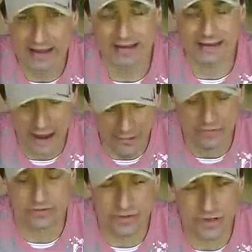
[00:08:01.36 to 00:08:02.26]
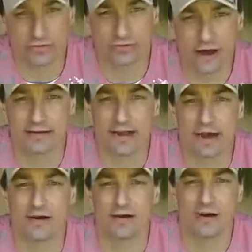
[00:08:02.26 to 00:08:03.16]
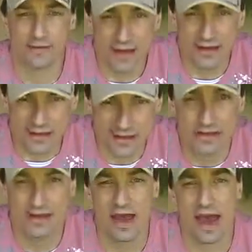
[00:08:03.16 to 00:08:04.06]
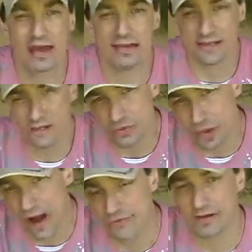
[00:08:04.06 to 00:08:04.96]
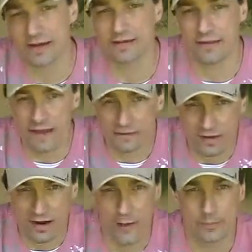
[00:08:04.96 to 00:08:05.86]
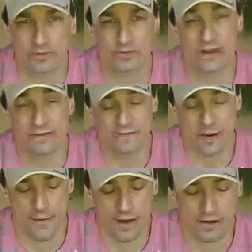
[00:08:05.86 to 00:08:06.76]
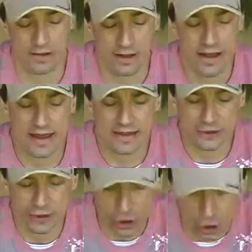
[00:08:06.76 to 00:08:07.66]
can guarantee you right now that he and his wife and the couple, if they're married, it's